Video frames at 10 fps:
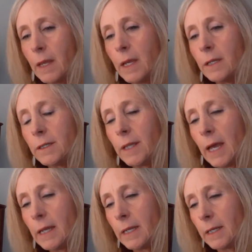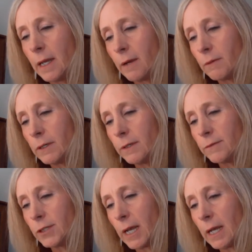To that end, I wonder
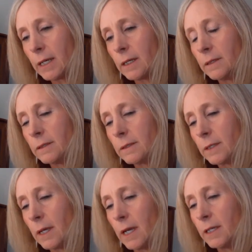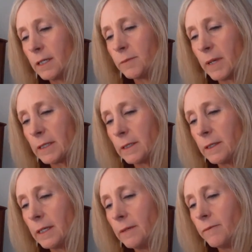if Jack's
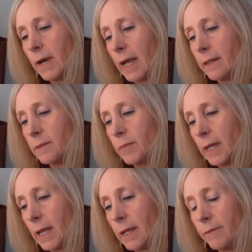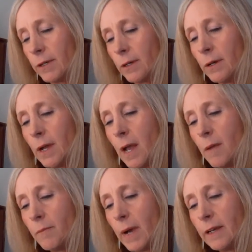unexpectedly violent behavior
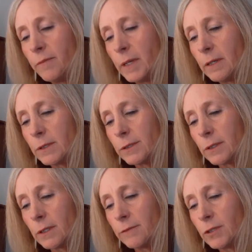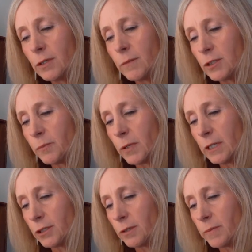might have been a result of too much
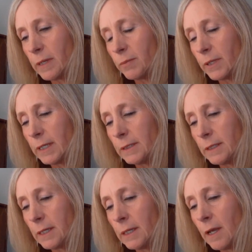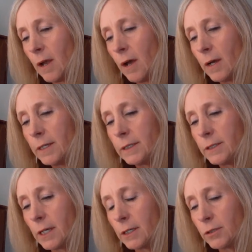pressure being placed on his
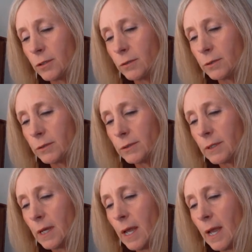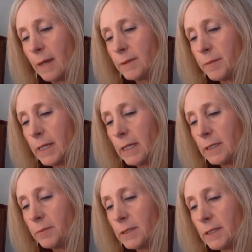young shoulders. I'm speaking
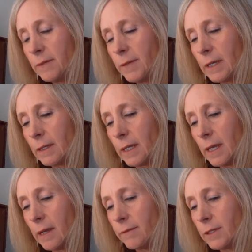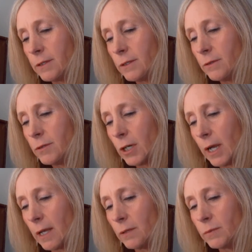specifically of the new
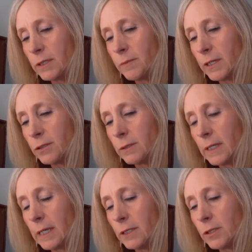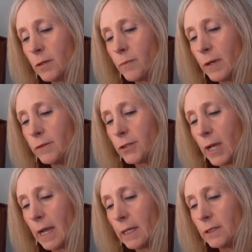child with special needs who both
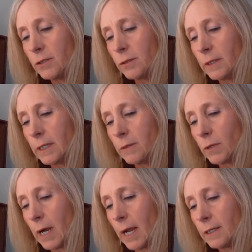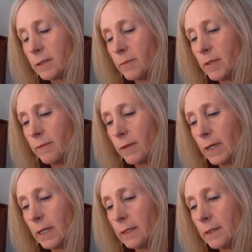Jack and Julian were asked to
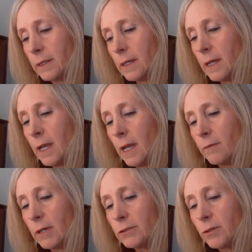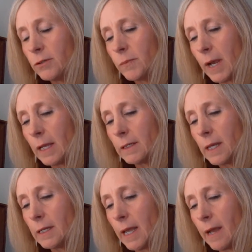befriend. In retrospect,
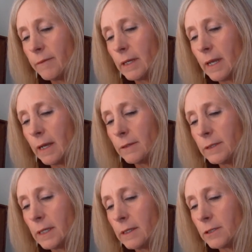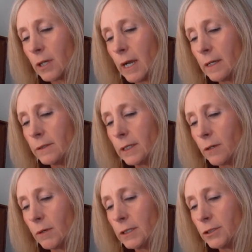and having now seen the child in
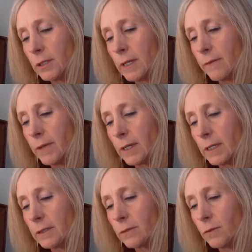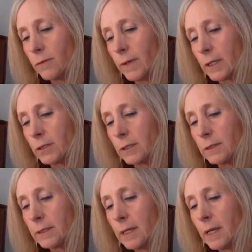question at various school
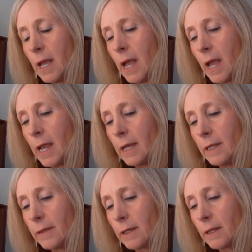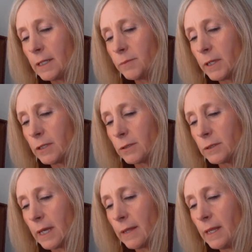functions and in the class
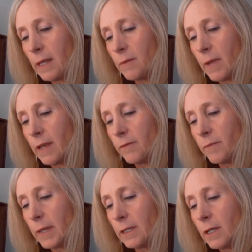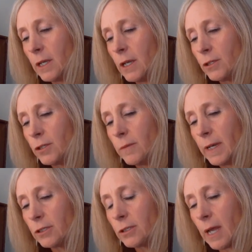pictures, I think it may have been too
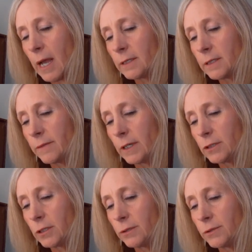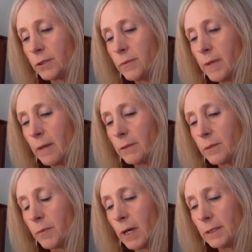much to ask of our children to be able to
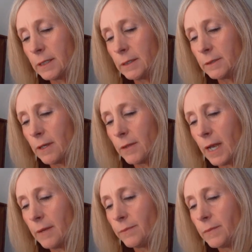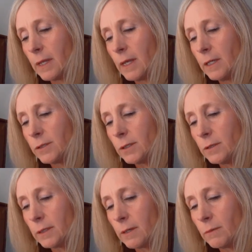process all that.
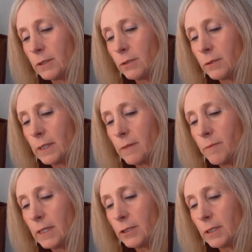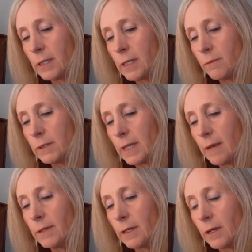Certainly, when Julian mentioned he was
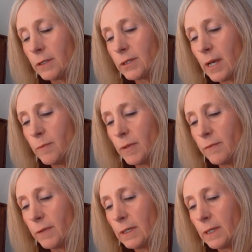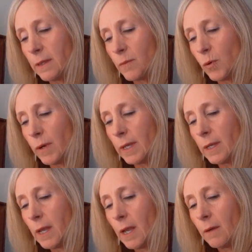having a hard time befriending the boy,
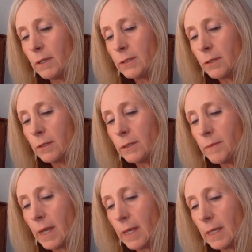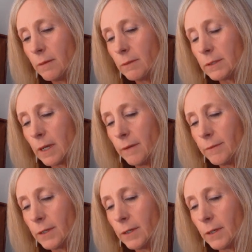we told him that he was
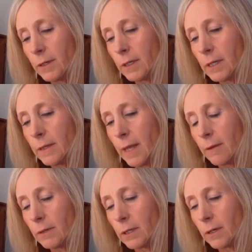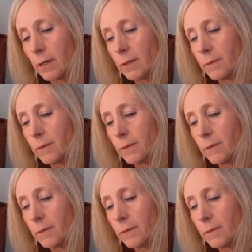off the hook in that regard.